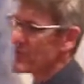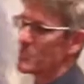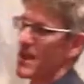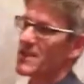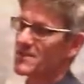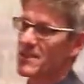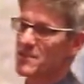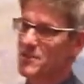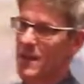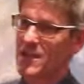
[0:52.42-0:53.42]
the capacity
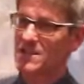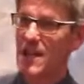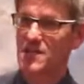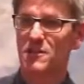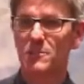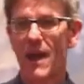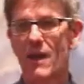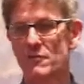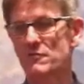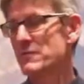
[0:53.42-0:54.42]
to make 10 to the
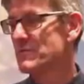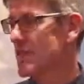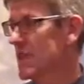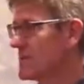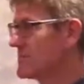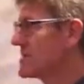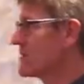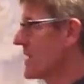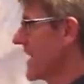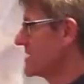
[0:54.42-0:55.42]
power of 15
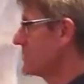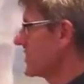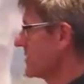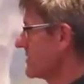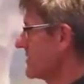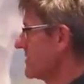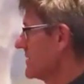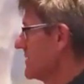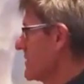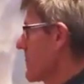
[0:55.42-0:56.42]
different antibodies.
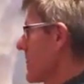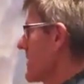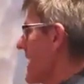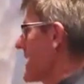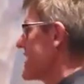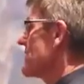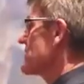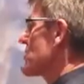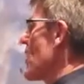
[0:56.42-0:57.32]
At any given